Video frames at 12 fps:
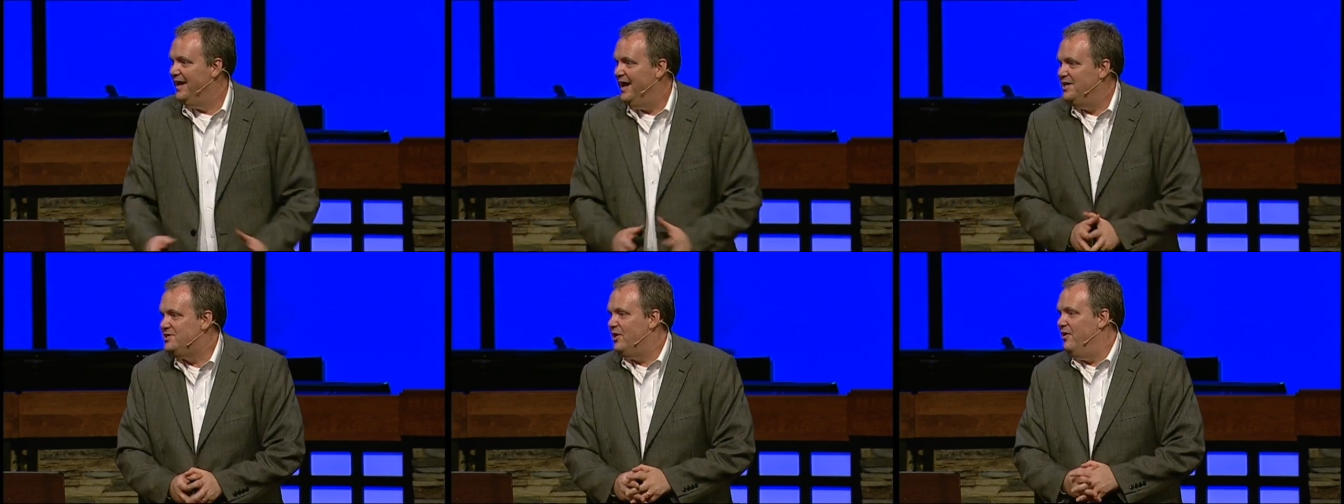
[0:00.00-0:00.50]

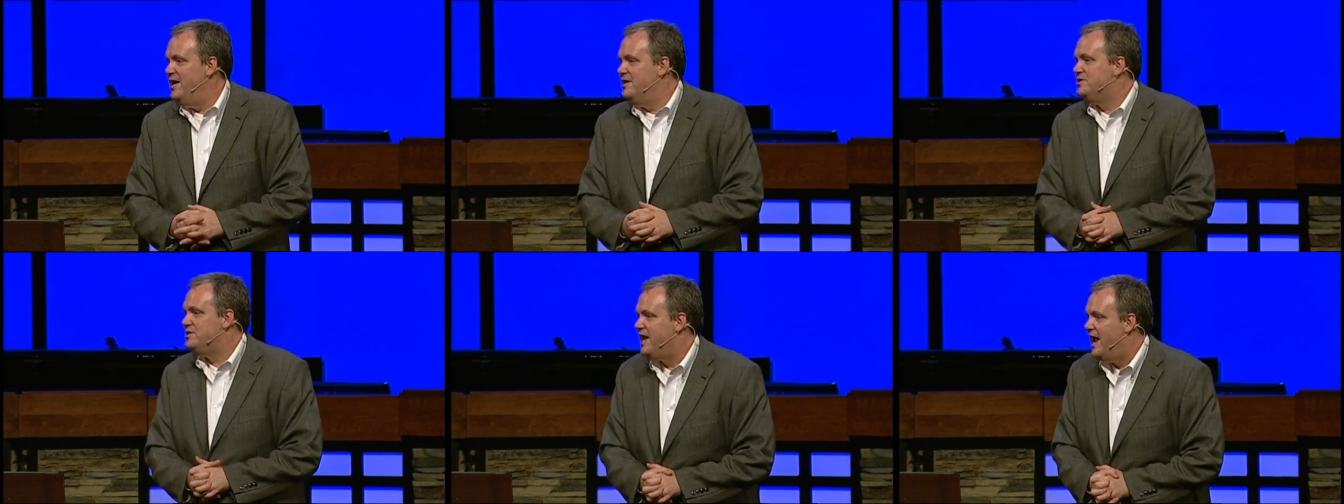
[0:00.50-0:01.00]
And so He
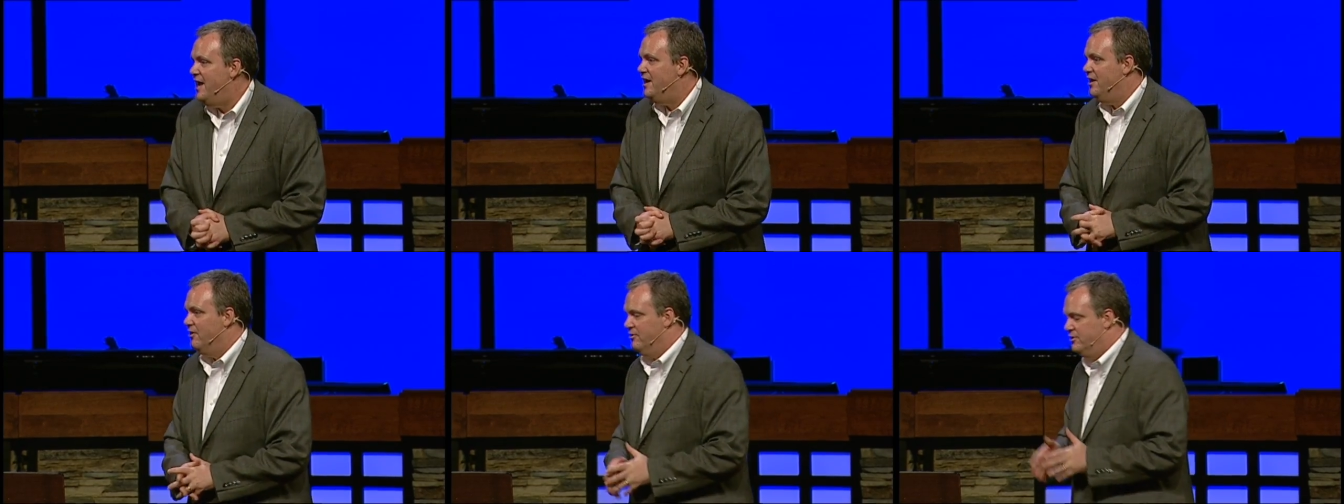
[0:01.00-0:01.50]
is
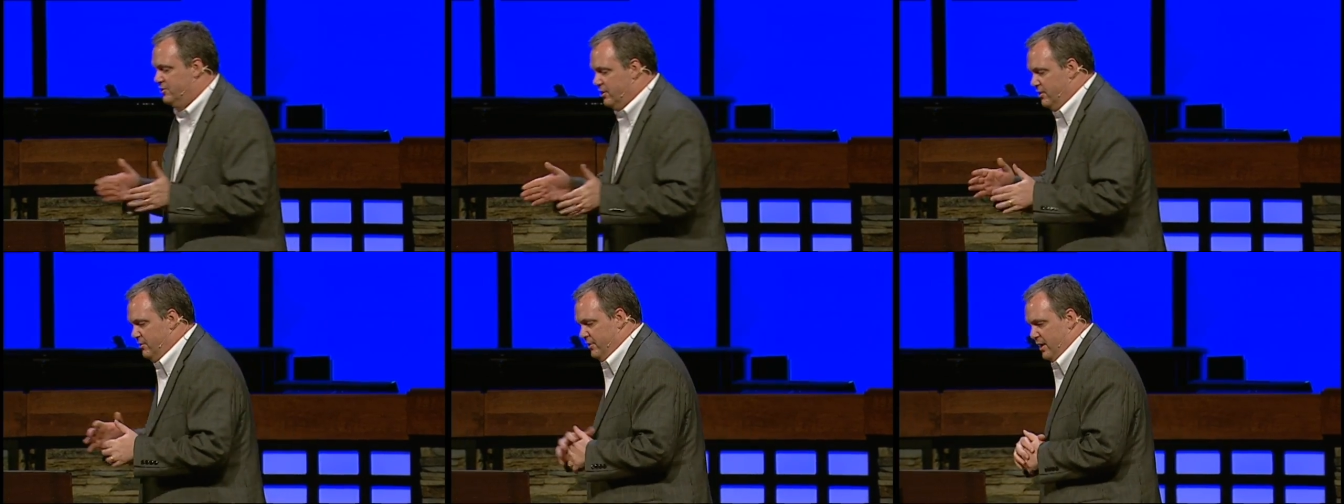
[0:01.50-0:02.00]
standing on the
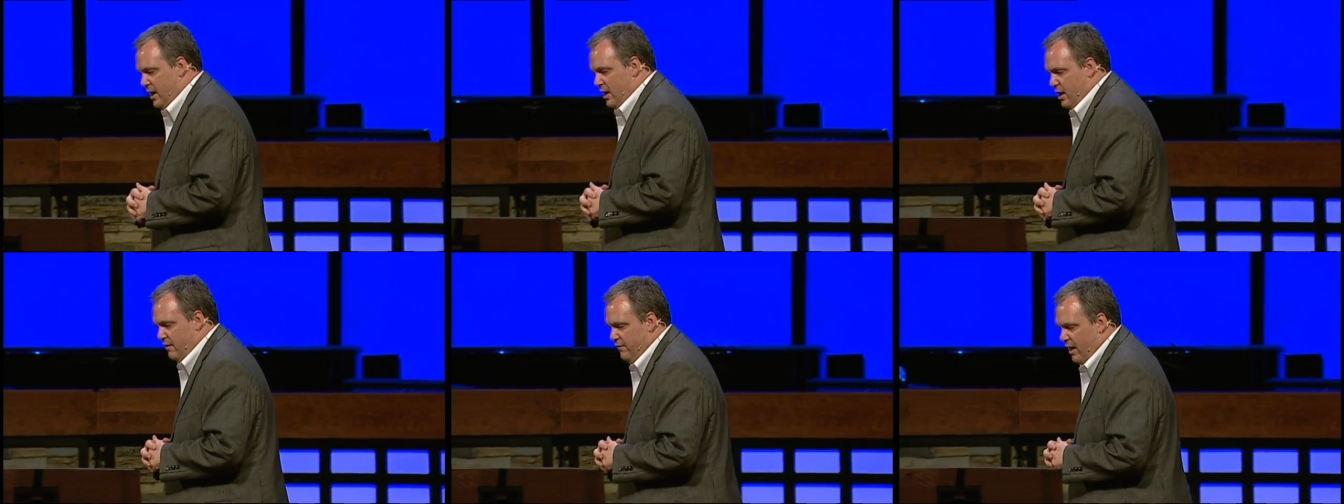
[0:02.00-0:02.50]
truth
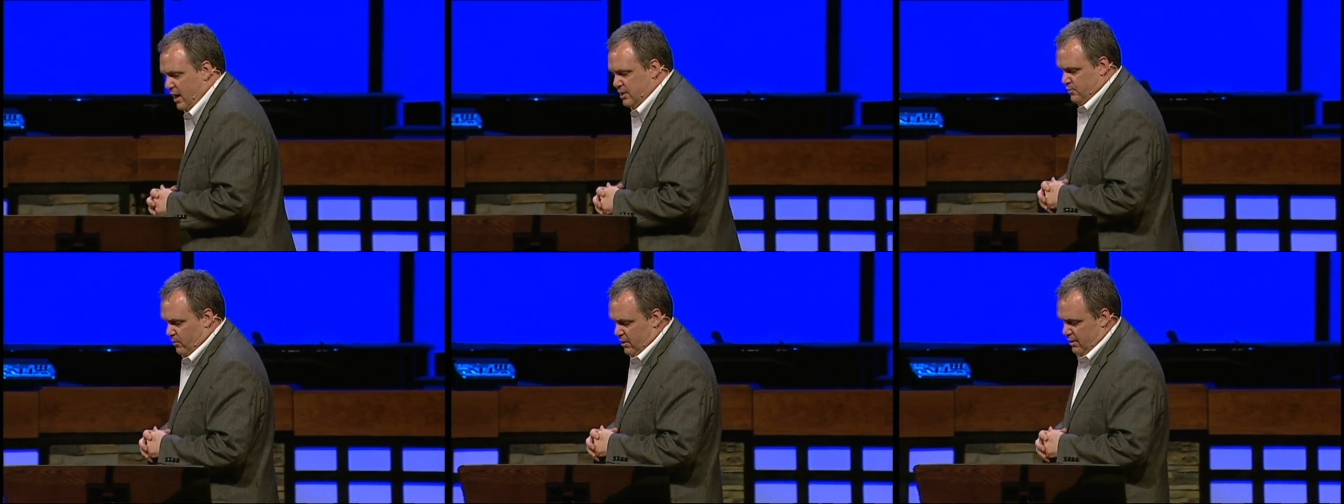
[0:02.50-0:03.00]
of
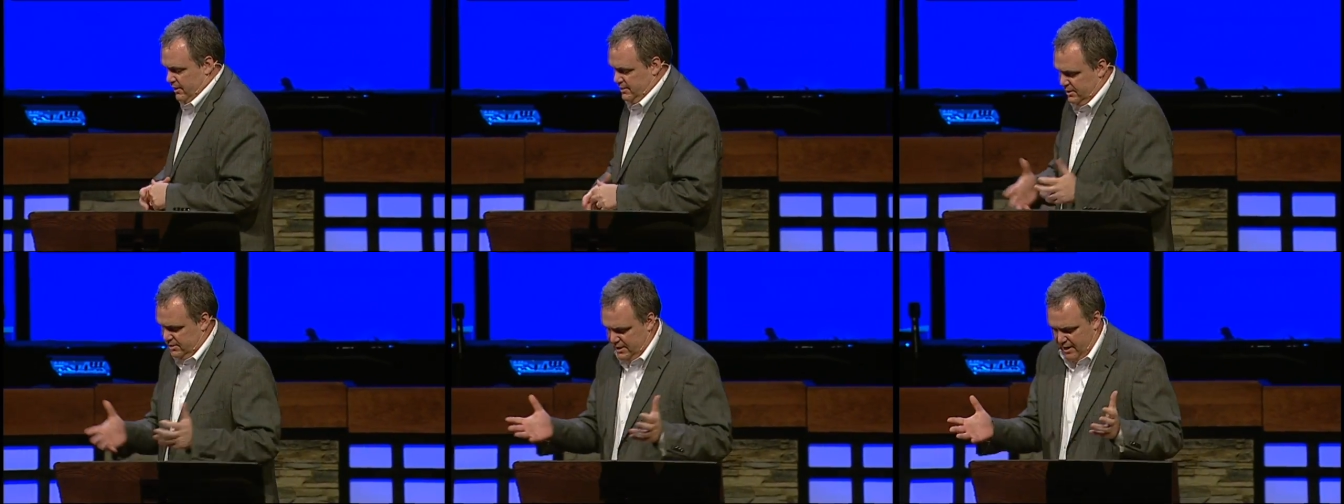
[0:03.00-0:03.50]
God's Word. He
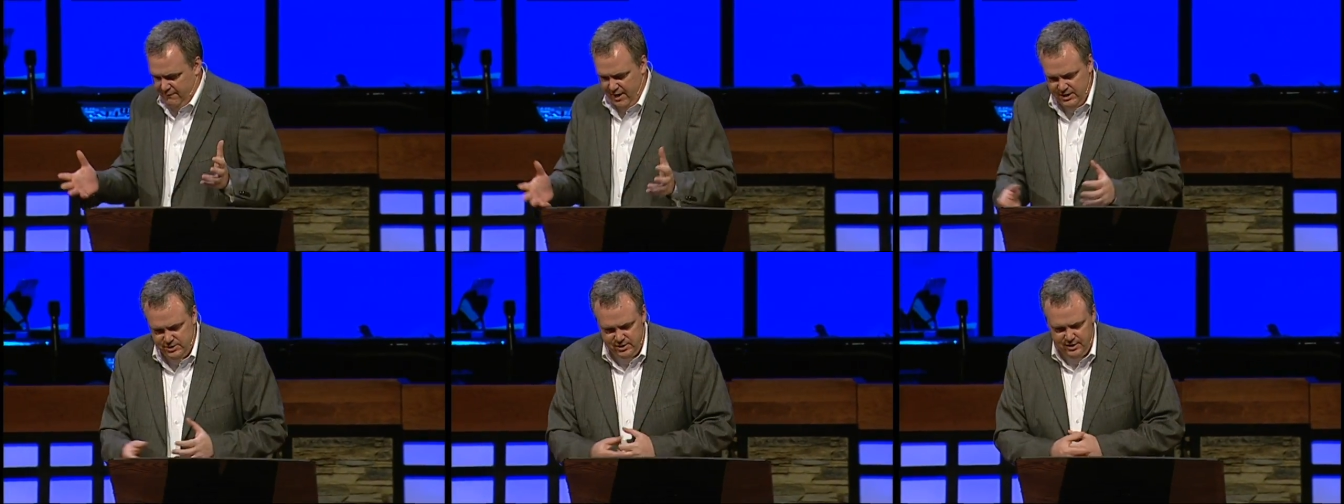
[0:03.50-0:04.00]
says,
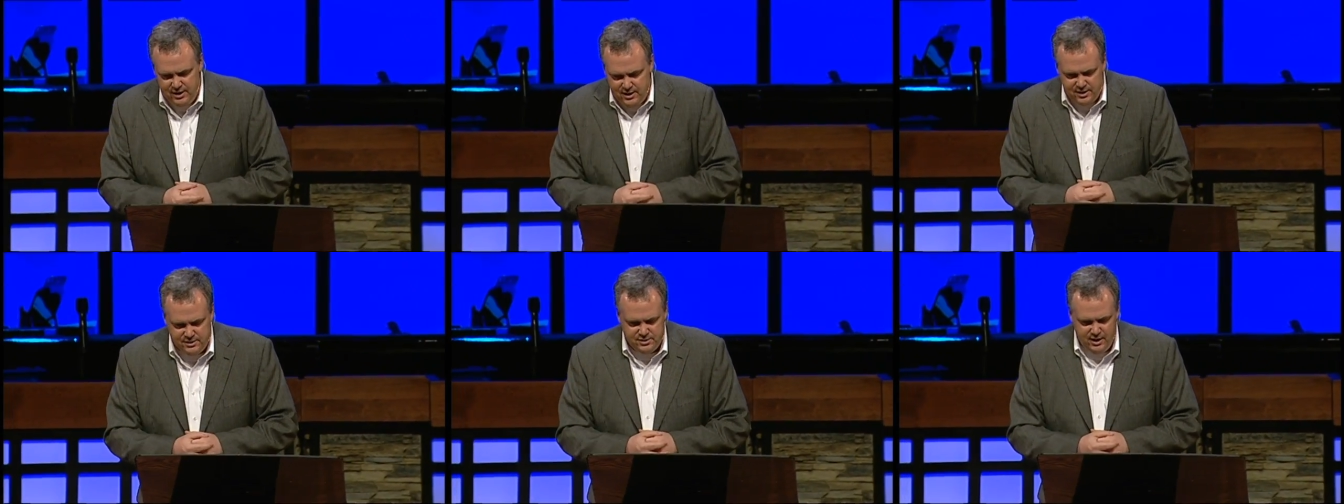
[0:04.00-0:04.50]
Salvation
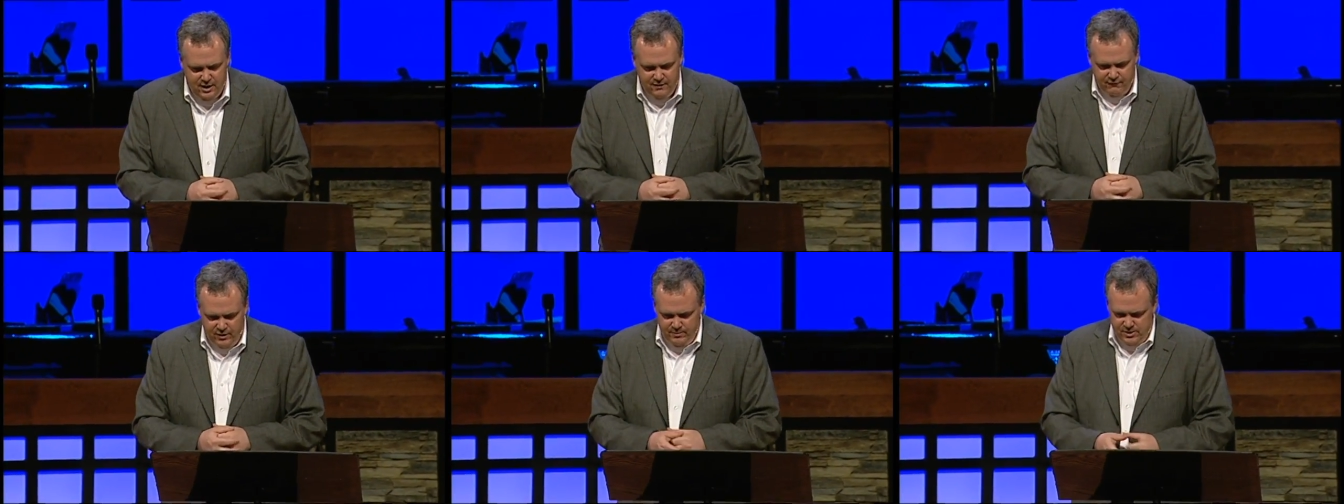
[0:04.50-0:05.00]
is
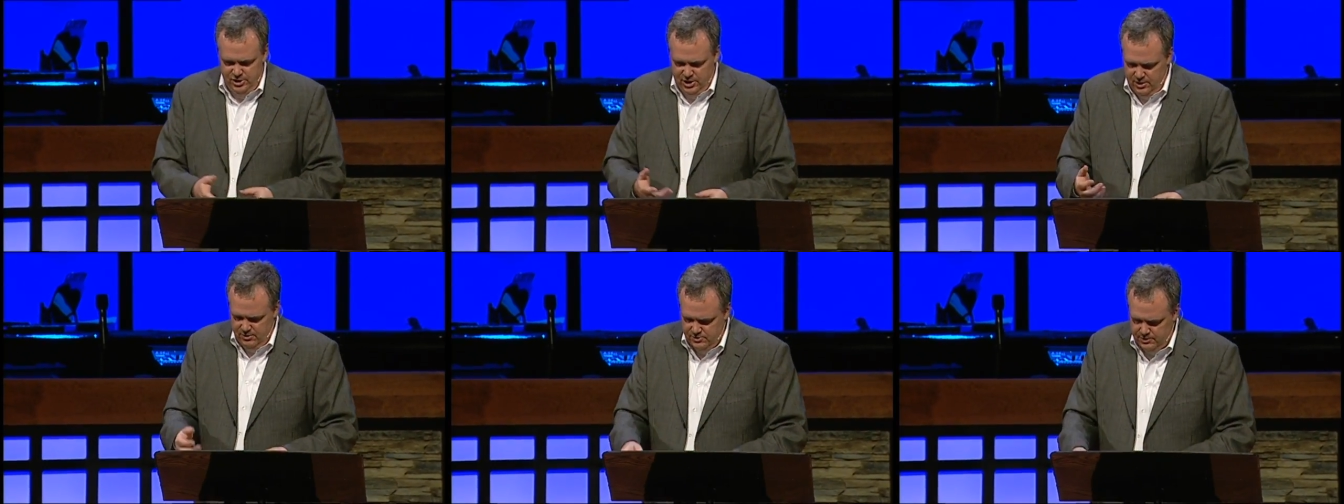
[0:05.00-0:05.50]
from the
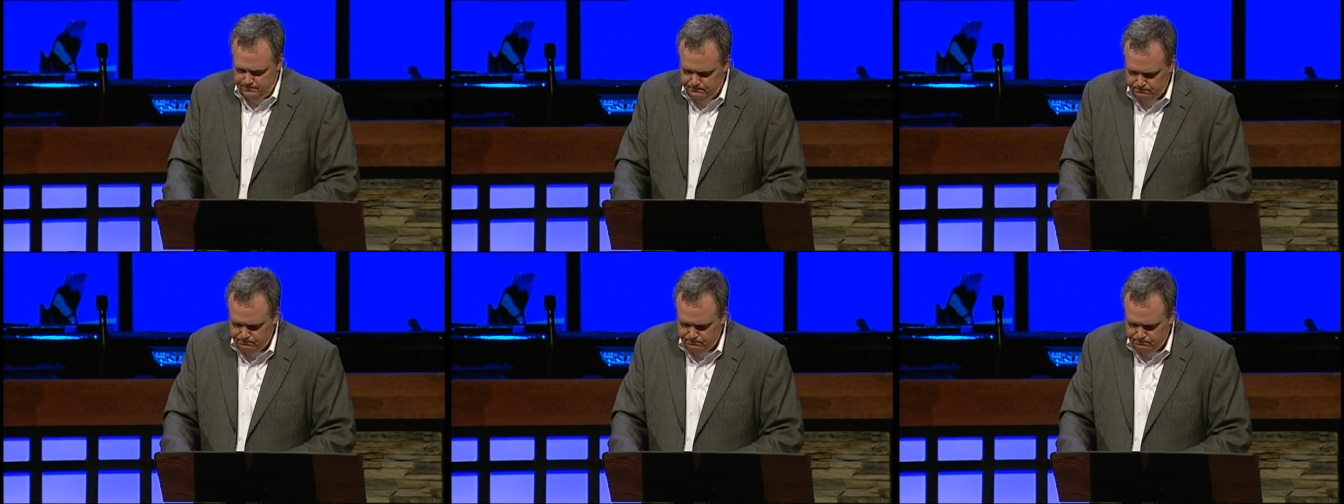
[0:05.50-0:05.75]
Jews.